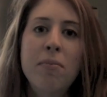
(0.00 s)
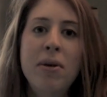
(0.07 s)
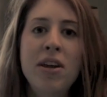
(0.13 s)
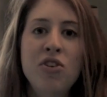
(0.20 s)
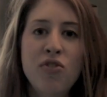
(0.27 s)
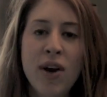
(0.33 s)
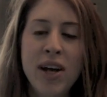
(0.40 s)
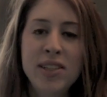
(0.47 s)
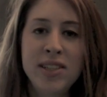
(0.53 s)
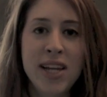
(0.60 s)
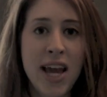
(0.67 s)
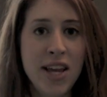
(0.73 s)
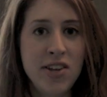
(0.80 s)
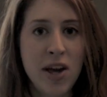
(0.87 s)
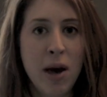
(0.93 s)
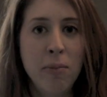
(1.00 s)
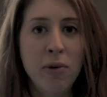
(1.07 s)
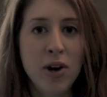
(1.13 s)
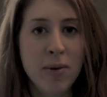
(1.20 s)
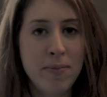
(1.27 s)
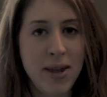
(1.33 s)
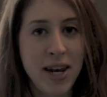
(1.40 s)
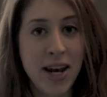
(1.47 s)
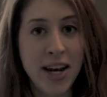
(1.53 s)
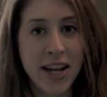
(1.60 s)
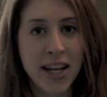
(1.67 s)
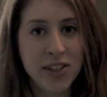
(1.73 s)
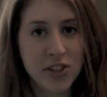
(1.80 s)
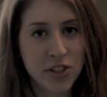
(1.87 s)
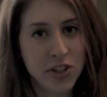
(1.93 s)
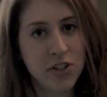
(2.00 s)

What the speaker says: Pinterest and Tumblr made it against